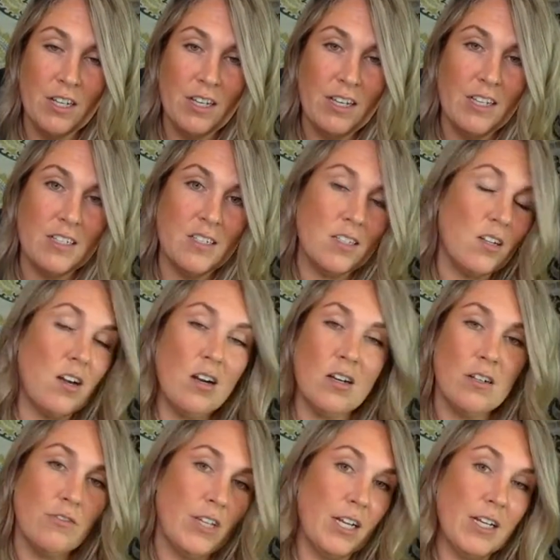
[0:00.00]
It's the card
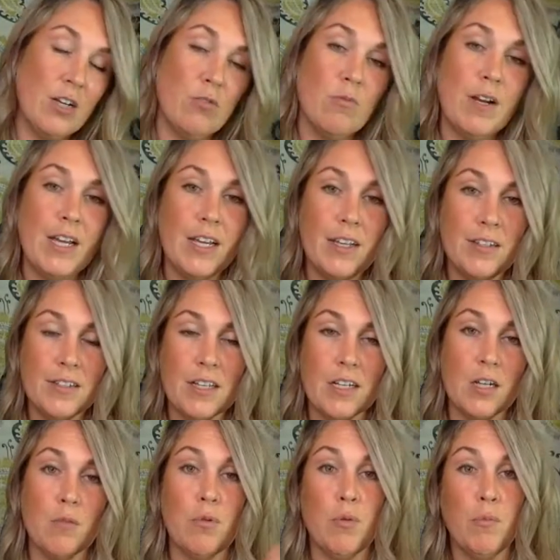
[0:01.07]
of getting a raise, getting
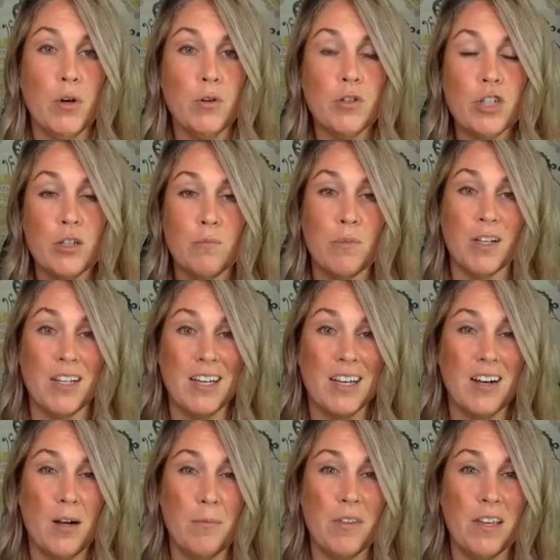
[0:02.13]
a promotion, but like
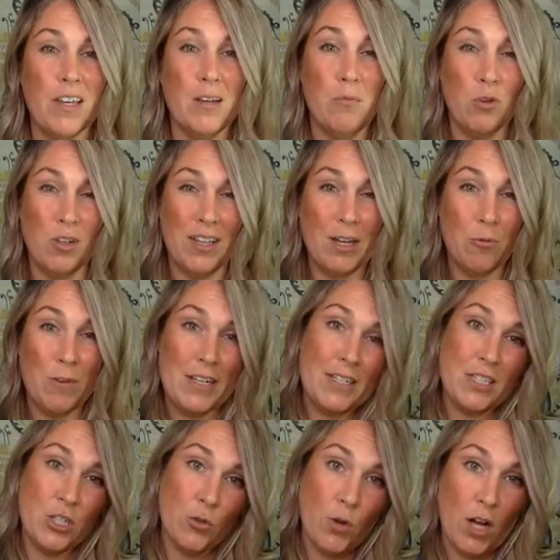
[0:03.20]
I'm thinking more like raise
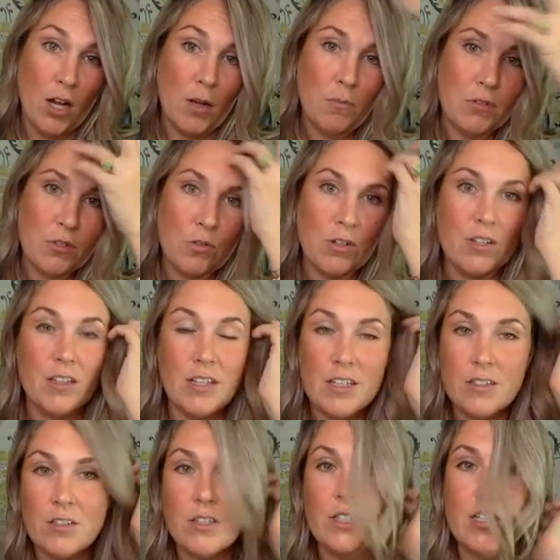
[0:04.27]
you up sort of thing.
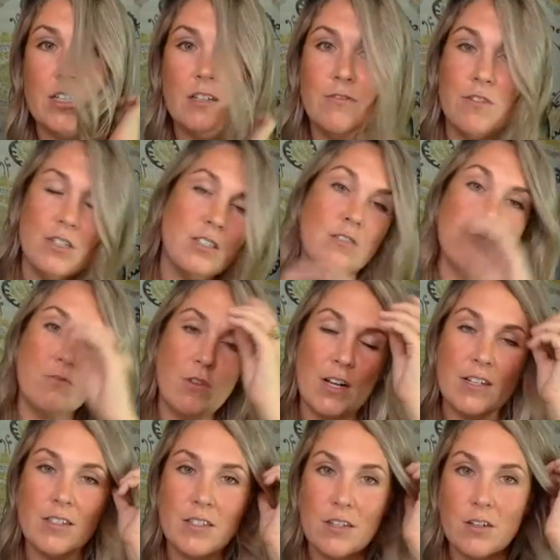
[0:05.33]
So you need to find some
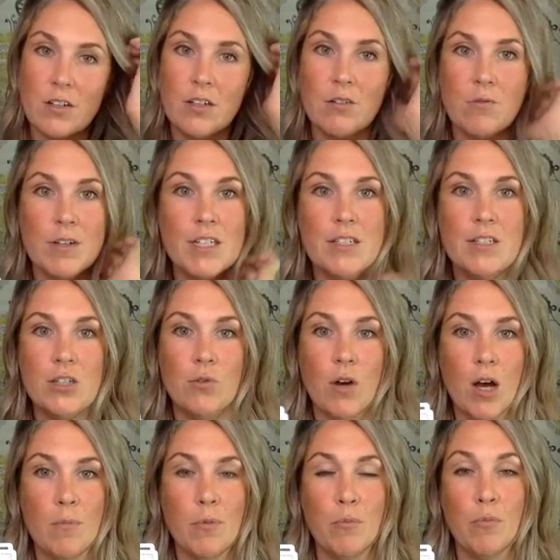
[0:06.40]
friends that are going to raise you
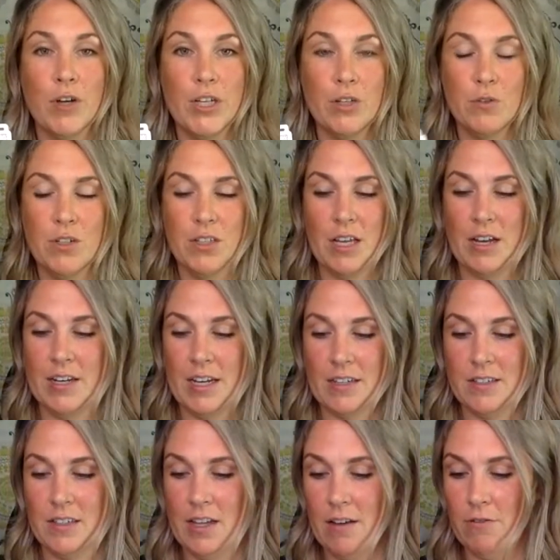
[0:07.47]
up and bring you to that
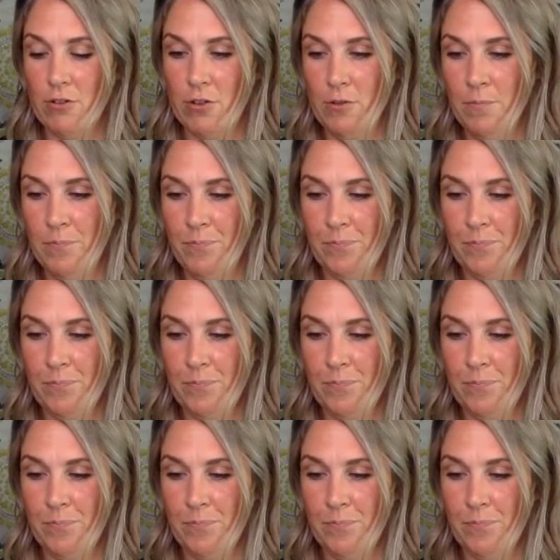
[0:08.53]
next level.